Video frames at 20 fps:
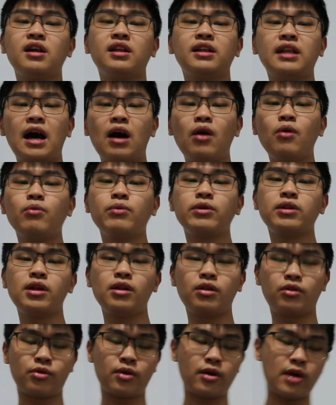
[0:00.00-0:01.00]
Now we
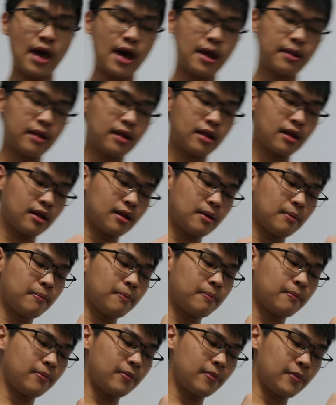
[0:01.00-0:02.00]
need to get
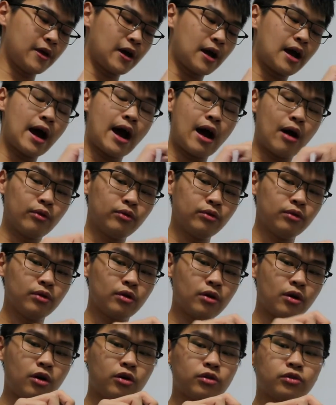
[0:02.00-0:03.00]
the gown
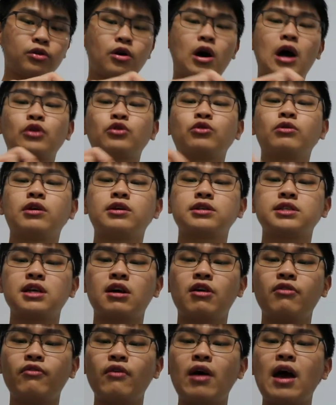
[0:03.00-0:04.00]
on to
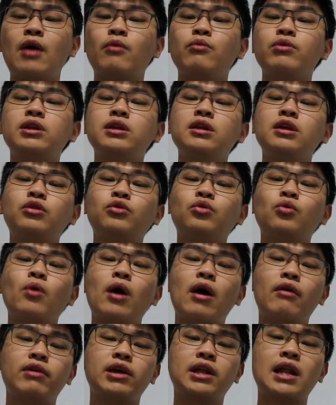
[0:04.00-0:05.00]
ourselves and we need to
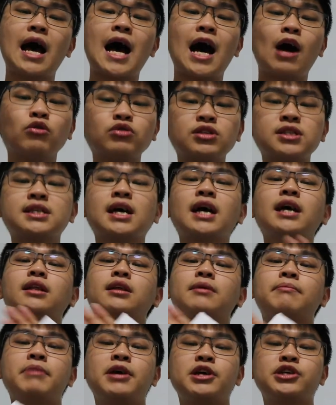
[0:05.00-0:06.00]
wear it outside
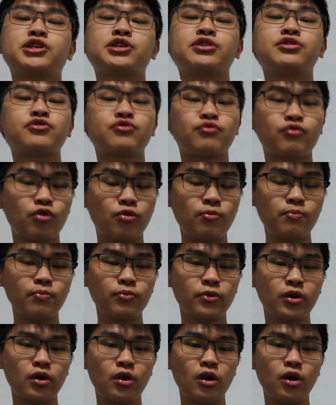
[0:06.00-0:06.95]
the patient's room